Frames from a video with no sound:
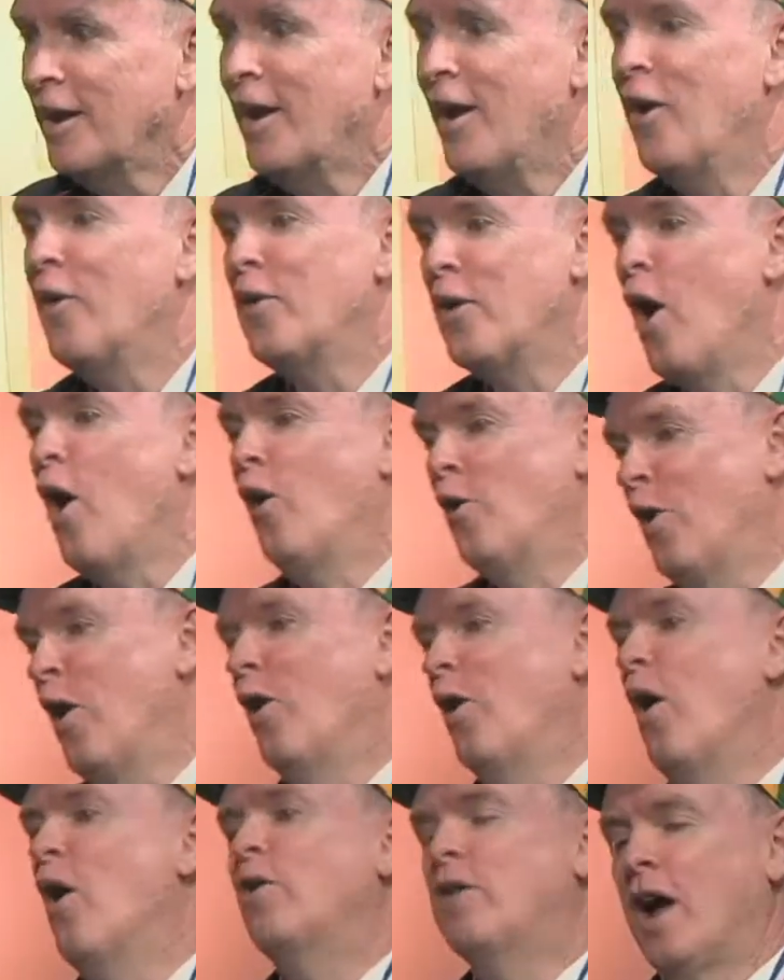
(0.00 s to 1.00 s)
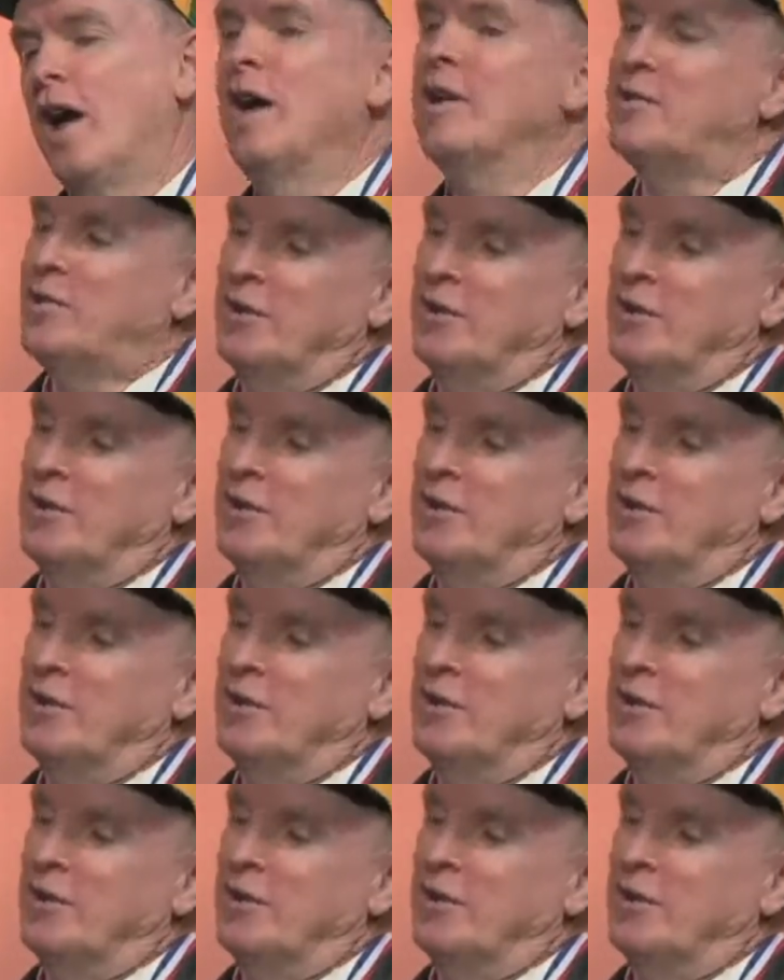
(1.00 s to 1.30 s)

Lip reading: Oh, no, okay.